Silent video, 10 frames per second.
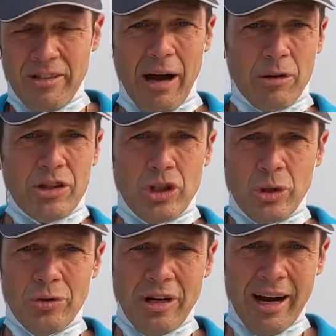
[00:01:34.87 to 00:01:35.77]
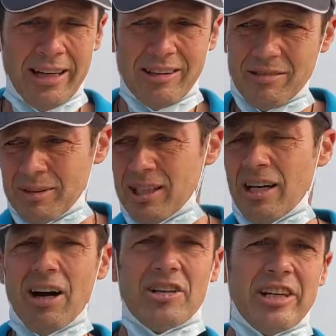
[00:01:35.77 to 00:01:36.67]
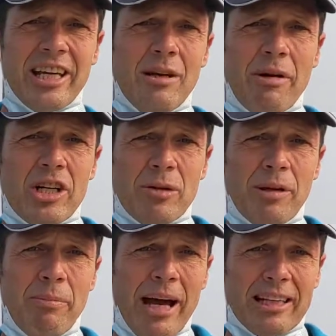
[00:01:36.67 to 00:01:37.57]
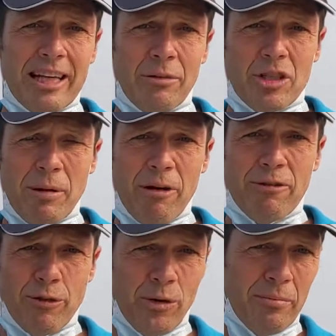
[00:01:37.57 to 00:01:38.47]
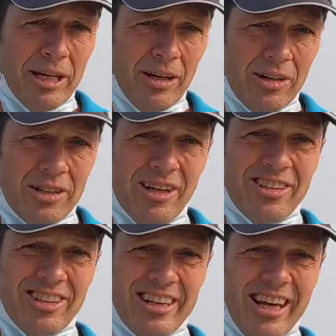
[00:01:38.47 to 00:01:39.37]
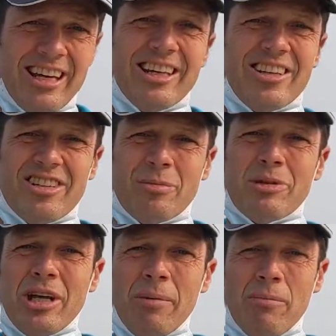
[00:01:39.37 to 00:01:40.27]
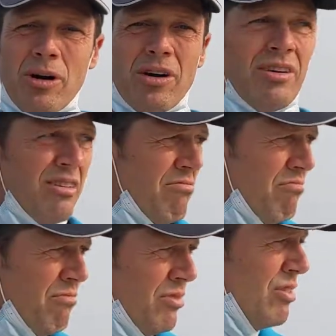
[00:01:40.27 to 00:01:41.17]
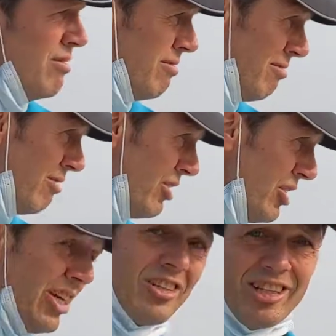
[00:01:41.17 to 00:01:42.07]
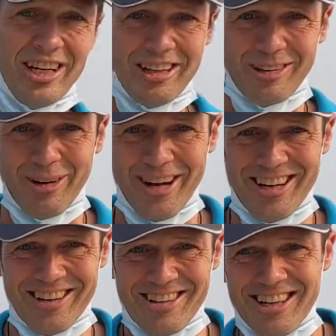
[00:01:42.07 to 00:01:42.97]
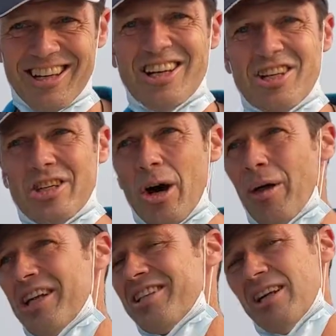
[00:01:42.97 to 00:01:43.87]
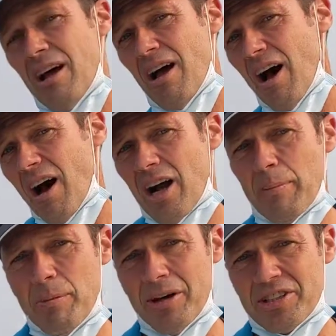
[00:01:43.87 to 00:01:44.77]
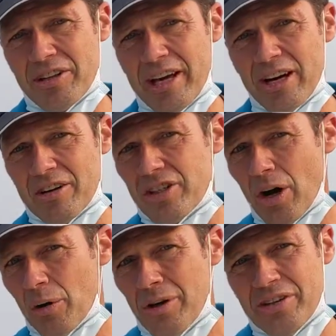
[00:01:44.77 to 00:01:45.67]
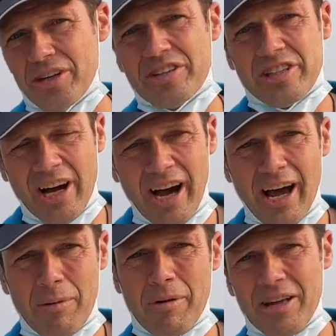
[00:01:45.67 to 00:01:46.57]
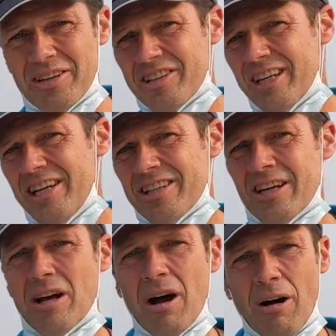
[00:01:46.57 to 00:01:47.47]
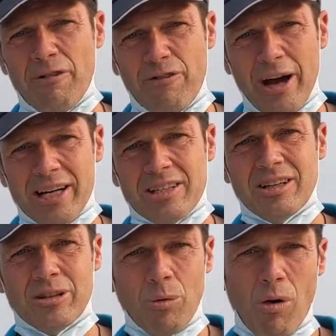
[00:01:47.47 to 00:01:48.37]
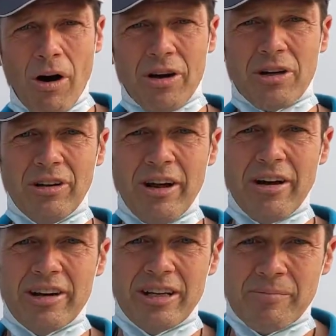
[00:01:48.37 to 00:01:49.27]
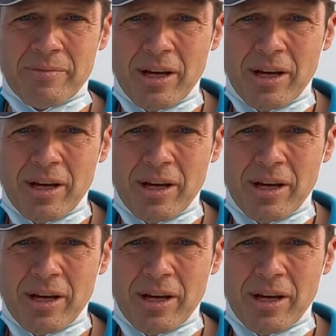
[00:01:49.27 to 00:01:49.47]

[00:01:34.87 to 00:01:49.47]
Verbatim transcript: That was June 9th. Our Secchi measurement back then was about four meters. Today it is September 16th, right? So that's a couple months later. So does time and the season affect the water clarity?